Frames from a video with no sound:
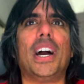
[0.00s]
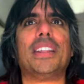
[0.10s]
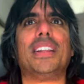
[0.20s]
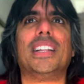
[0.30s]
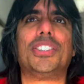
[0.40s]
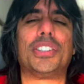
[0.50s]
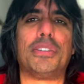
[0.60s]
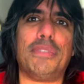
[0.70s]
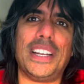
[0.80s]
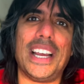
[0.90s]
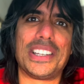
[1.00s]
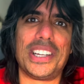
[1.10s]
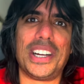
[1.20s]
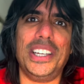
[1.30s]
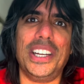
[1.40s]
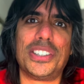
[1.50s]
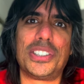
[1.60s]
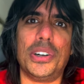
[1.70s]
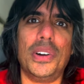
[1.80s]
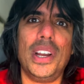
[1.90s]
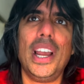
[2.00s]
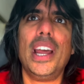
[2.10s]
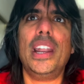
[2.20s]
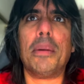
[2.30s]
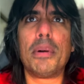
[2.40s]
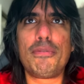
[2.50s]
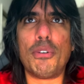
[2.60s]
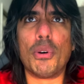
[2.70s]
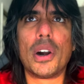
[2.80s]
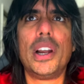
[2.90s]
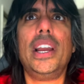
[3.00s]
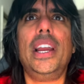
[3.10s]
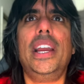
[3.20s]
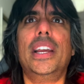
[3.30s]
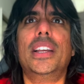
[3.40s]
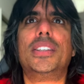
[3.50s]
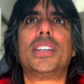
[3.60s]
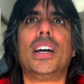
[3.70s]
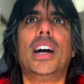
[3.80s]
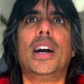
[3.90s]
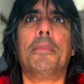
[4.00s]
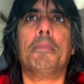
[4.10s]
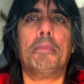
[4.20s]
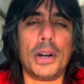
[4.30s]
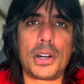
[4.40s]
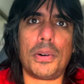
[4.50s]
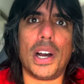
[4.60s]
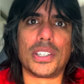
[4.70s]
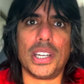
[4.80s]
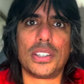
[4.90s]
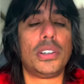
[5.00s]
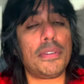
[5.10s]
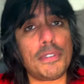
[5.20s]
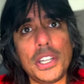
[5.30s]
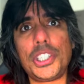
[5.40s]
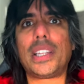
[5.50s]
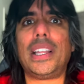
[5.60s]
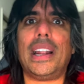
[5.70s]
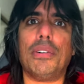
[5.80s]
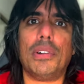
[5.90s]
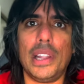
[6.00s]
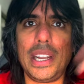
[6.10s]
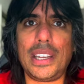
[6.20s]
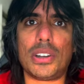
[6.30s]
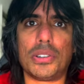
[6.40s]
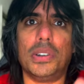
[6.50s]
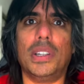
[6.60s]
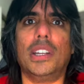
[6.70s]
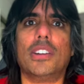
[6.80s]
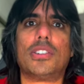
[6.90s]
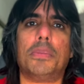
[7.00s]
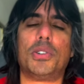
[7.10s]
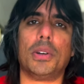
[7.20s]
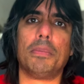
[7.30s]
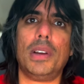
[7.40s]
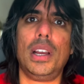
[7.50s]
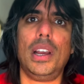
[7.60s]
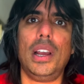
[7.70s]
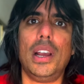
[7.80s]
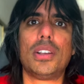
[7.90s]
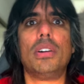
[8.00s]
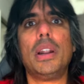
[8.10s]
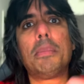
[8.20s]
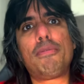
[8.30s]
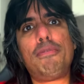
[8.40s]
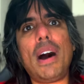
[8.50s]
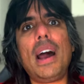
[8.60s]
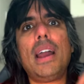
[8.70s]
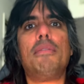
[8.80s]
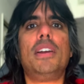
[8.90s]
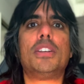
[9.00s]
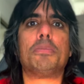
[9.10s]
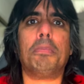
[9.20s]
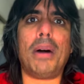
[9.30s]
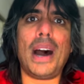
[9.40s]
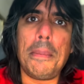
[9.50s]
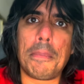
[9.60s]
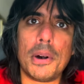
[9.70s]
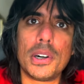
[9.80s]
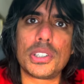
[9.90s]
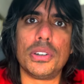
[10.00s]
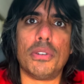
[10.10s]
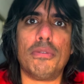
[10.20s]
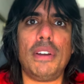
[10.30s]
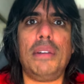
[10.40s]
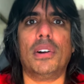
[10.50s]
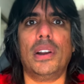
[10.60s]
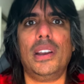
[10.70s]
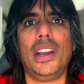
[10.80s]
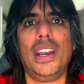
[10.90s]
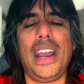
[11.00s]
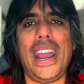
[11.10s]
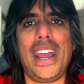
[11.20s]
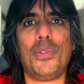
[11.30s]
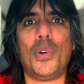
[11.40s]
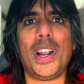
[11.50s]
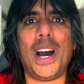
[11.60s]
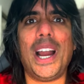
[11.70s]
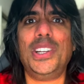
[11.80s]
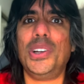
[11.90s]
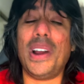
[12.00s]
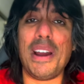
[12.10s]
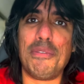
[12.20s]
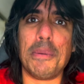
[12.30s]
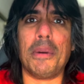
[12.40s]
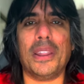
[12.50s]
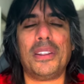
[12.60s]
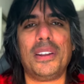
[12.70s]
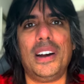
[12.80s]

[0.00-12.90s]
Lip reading: I think that's just a fantastic idea. So number 4 is Book Crossing. So definitely check that out. Link is also in the description. So number 5 is my personal favorite, and one I do every month,